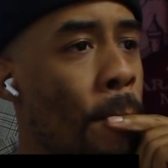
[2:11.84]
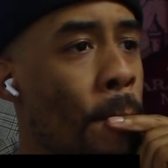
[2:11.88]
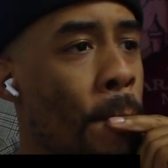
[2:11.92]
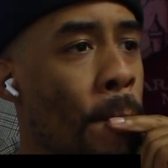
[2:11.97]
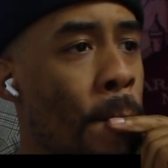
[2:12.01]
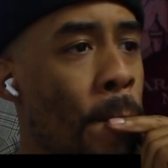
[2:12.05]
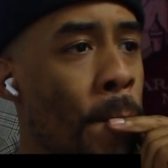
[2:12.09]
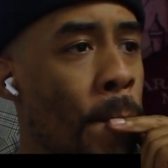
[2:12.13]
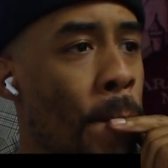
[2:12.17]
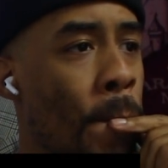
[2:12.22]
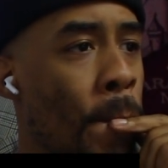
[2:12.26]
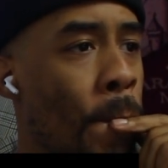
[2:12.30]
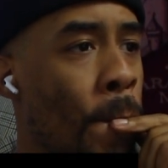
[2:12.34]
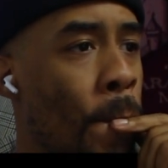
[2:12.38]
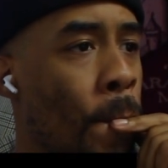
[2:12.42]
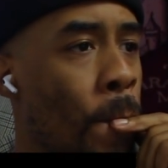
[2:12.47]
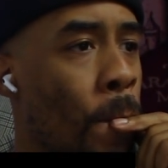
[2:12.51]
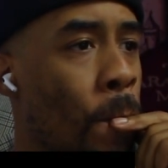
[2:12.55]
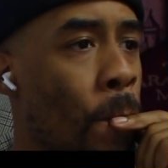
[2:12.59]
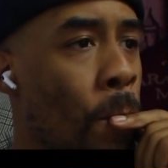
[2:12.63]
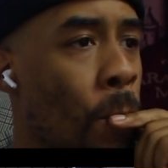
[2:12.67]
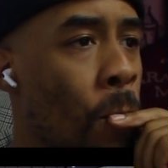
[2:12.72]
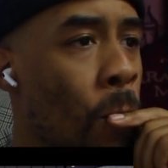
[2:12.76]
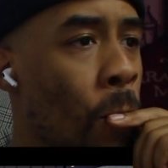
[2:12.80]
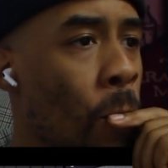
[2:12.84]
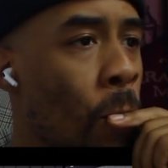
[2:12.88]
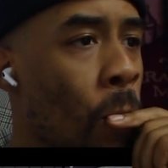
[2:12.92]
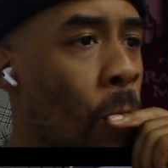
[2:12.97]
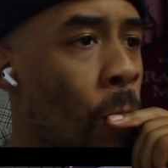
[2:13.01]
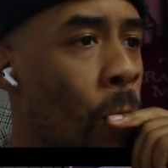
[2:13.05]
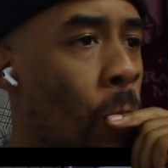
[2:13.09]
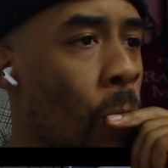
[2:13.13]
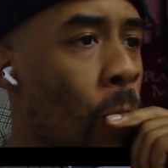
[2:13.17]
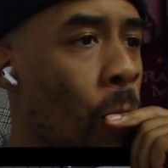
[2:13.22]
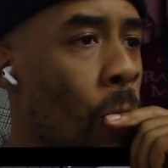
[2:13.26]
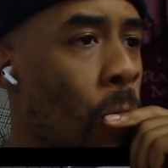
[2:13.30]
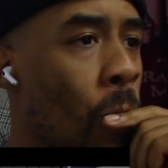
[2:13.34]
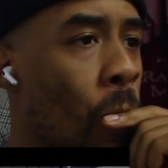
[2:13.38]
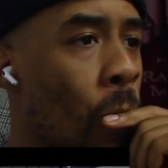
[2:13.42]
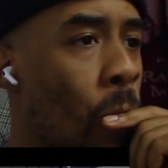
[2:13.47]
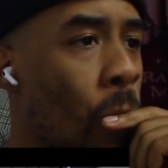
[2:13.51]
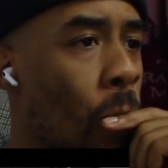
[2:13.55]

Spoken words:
Nothing is said.